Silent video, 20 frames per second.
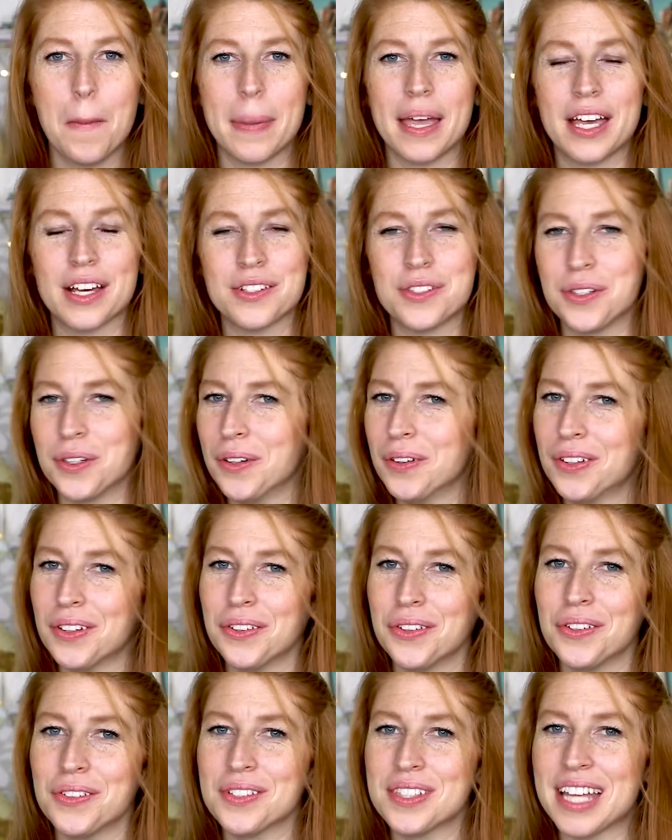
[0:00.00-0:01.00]
because you
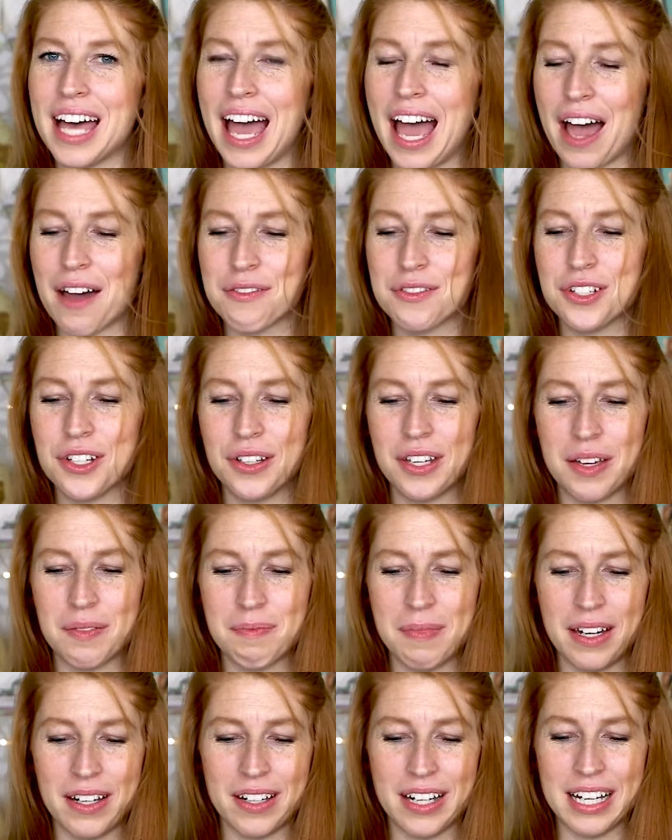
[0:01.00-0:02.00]
can use that after you get
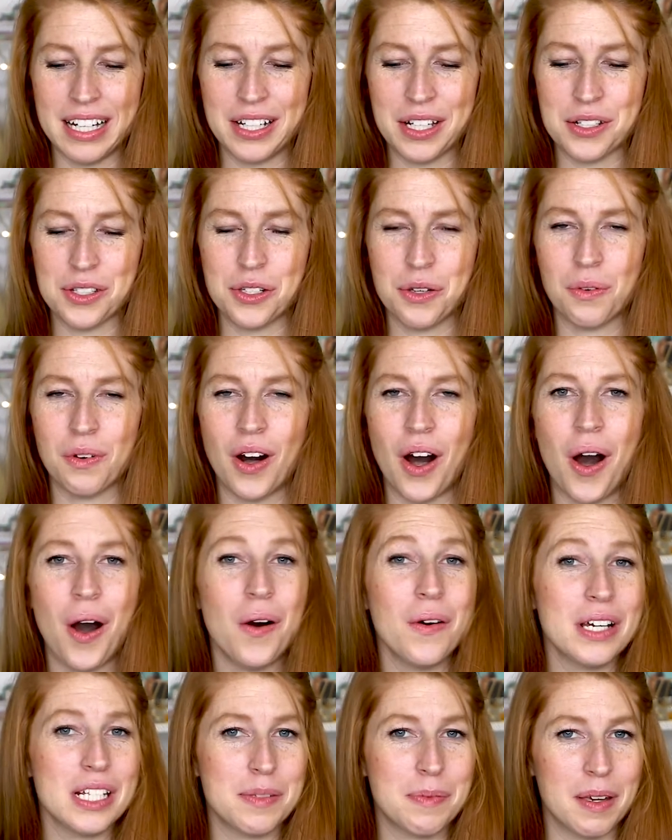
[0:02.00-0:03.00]
married because you will
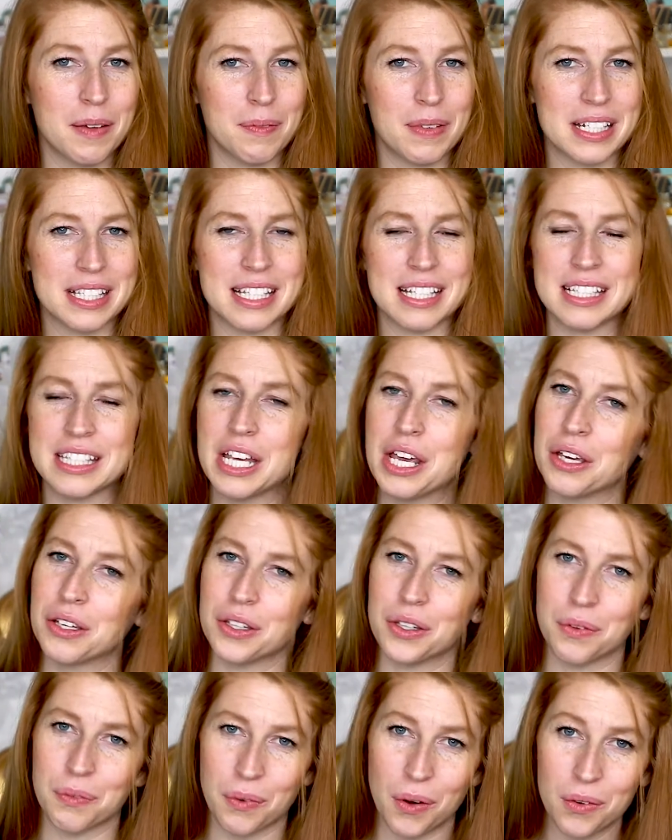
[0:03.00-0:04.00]
always be a Mrs.
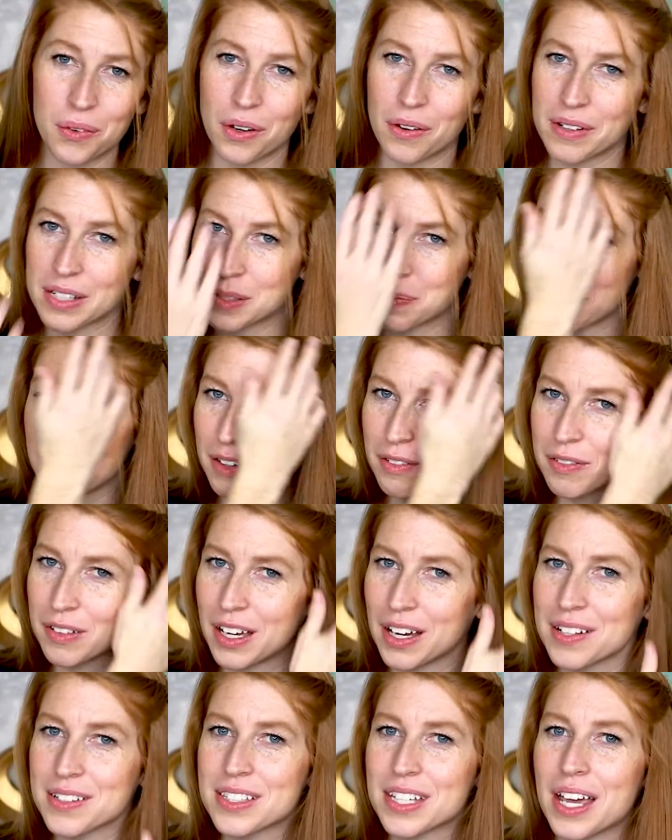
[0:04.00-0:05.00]
You won't always be a
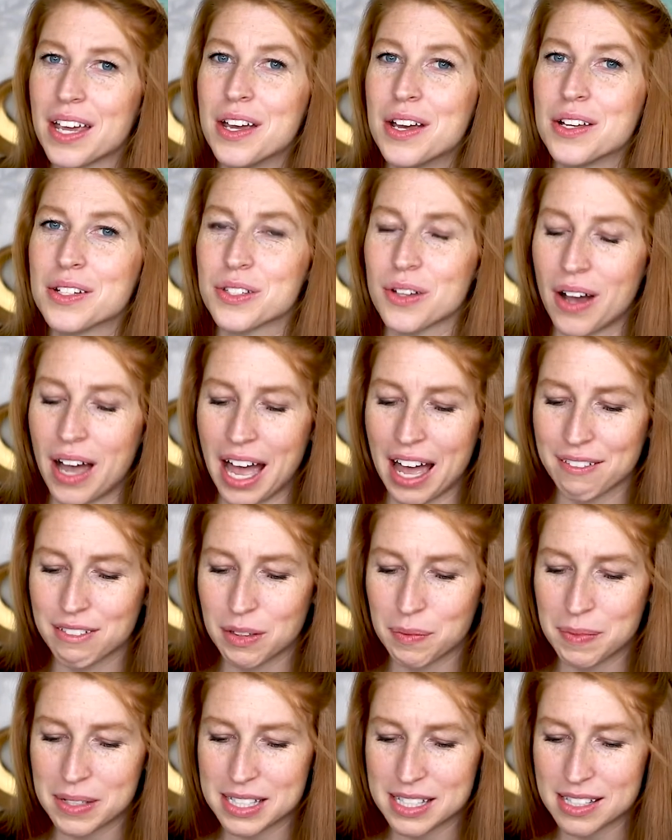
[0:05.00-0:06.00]
fiance. So
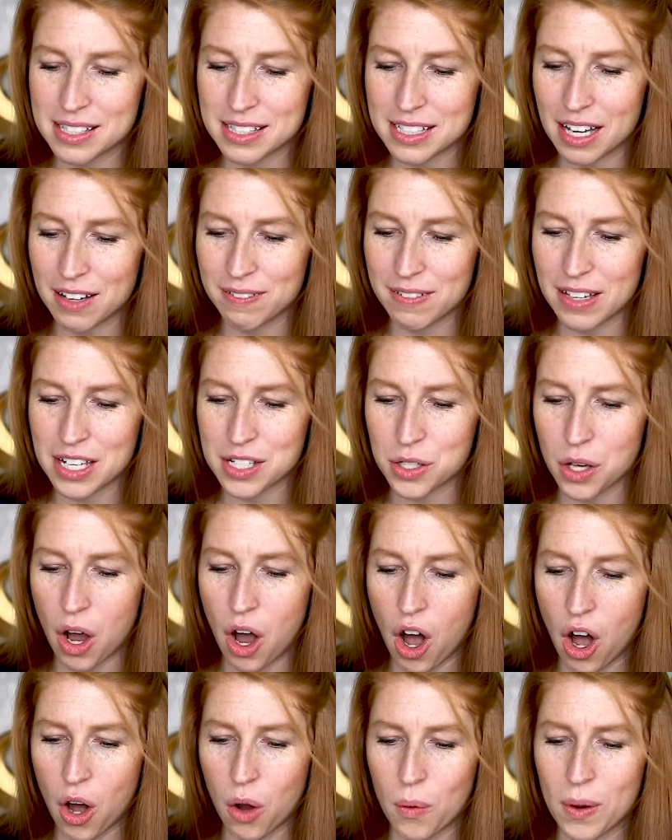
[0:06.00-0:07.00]
having Mrs. stuff is
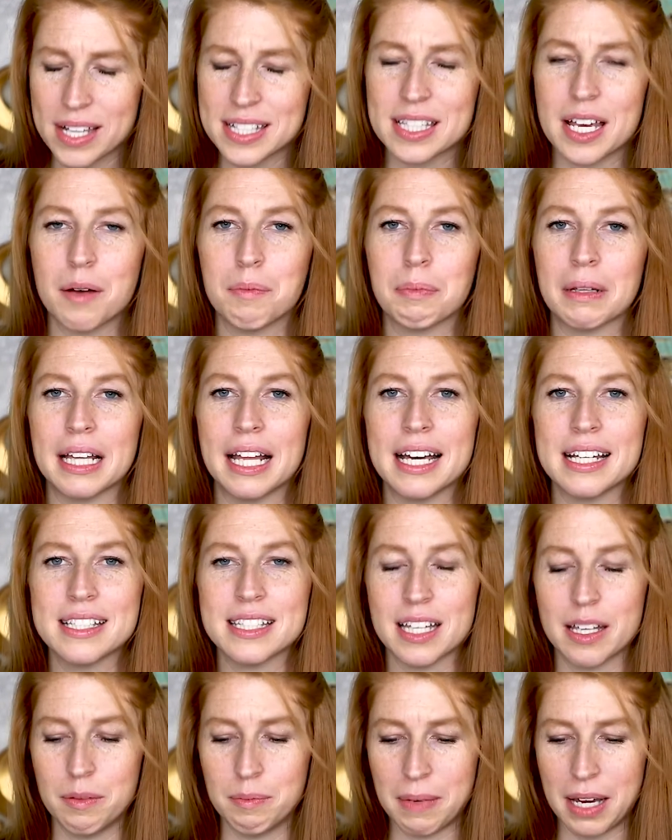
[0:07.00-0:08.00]
always a plus
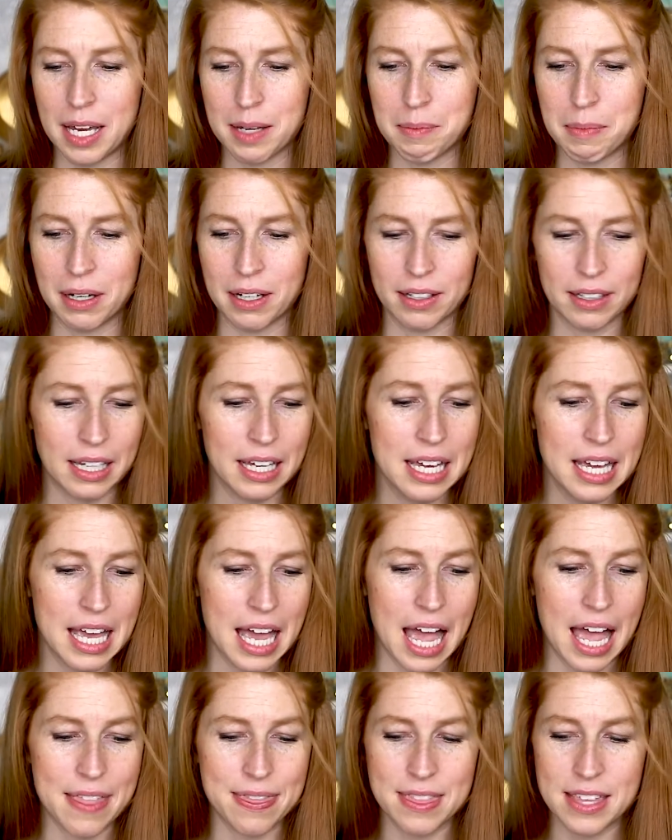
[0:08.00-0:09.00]
in my book.
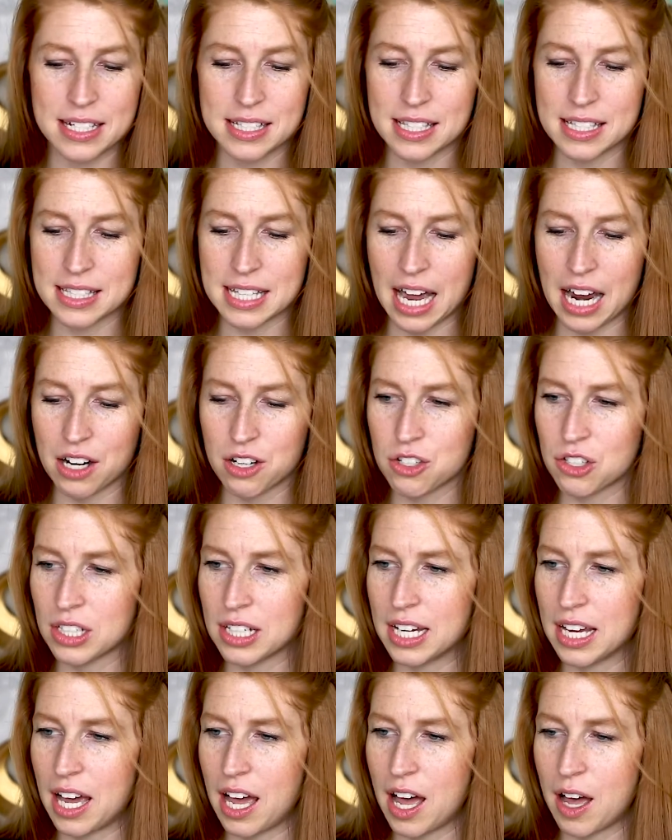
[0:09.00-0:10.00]
And this is
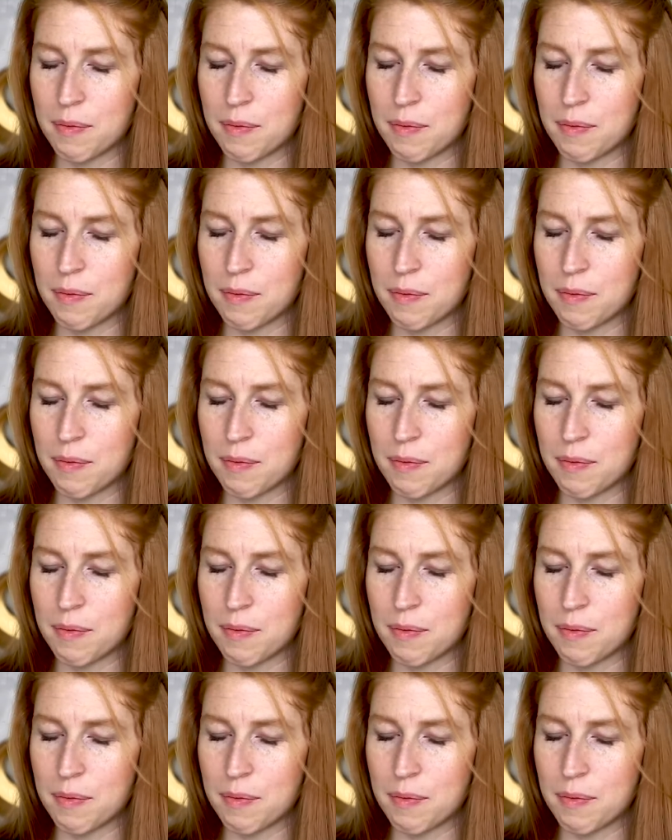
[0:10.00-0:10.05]
actually